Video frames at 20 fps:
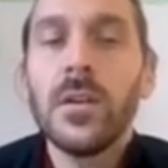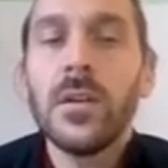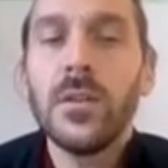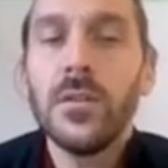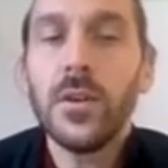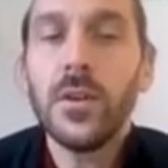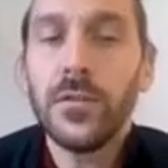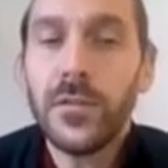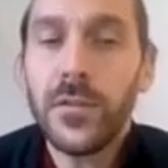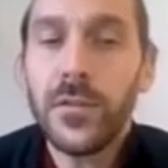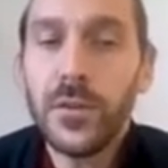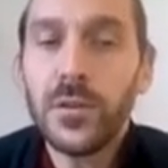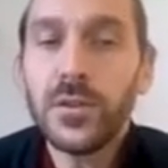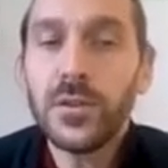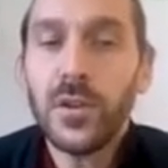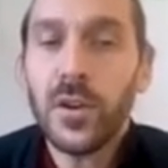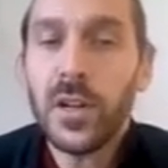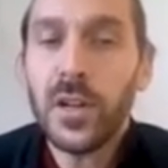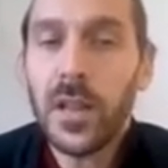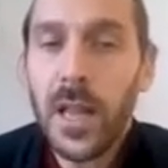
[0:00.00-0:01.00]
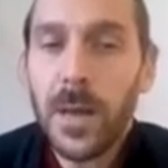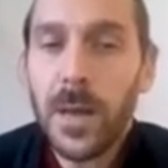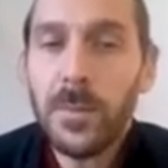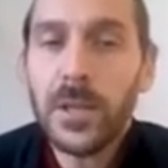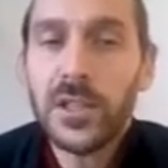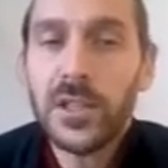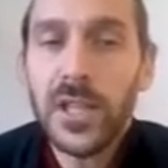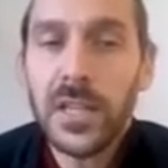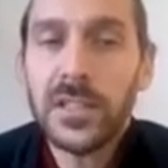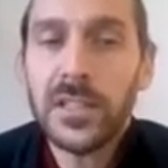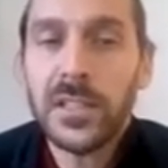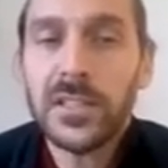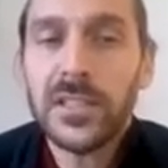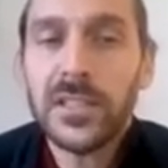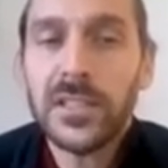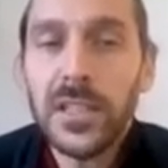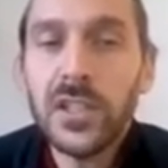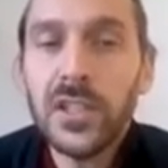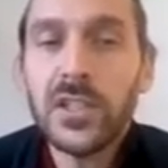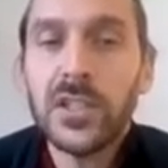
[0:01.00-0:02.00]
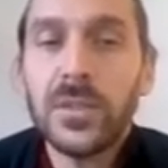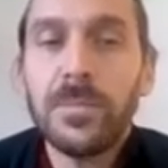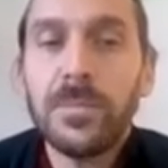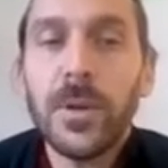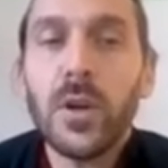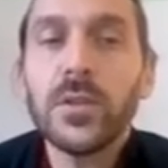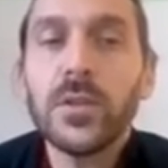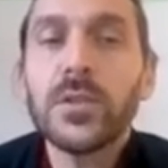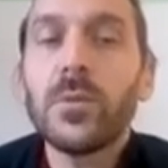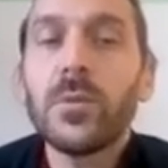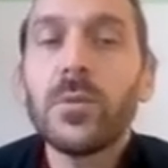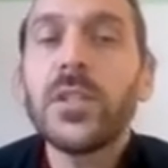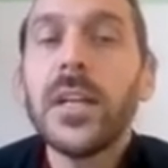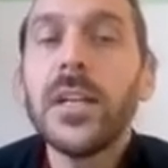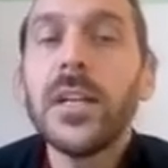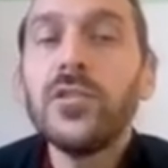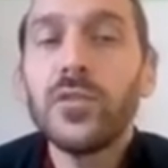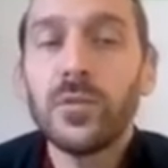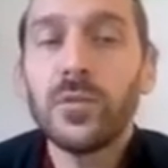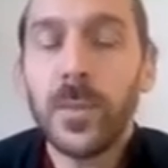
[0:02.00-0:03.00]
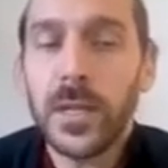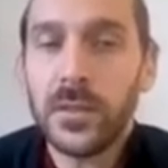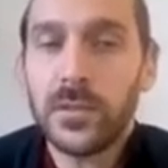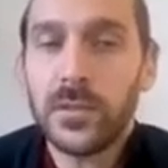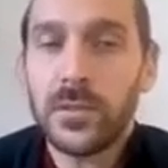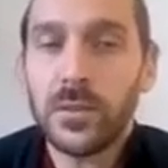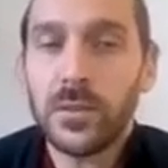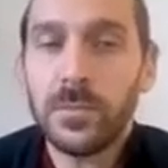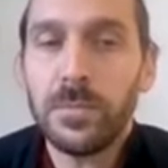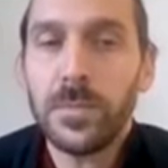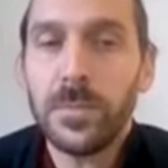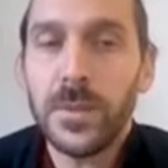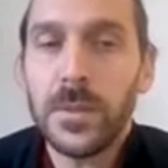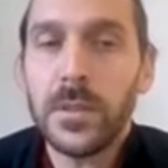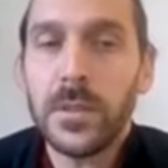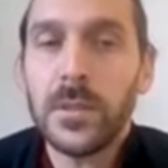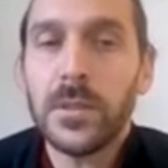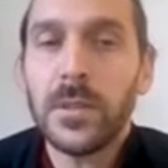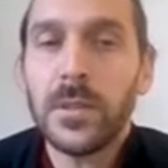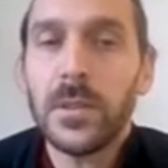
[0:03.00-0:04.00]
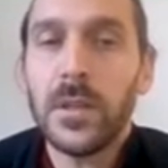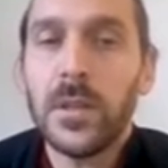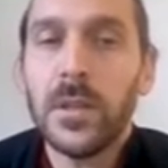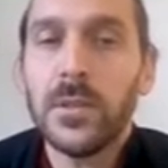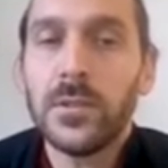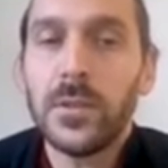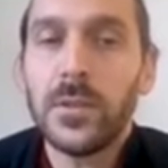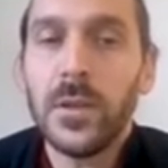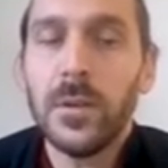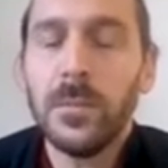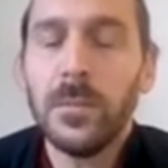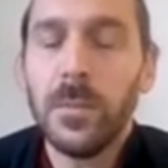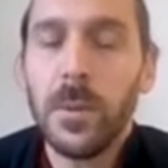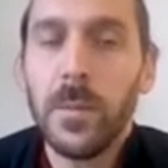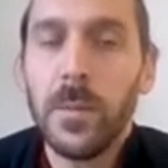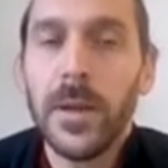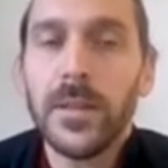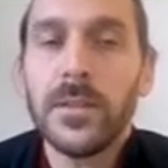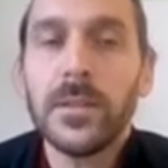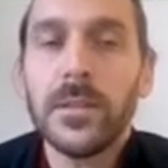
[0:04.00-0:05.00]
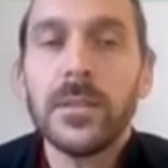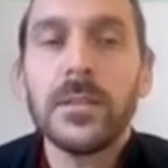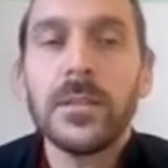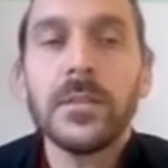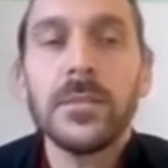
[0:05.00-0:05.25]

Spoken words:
your views on climate change as such, but also what instruments should be implemented.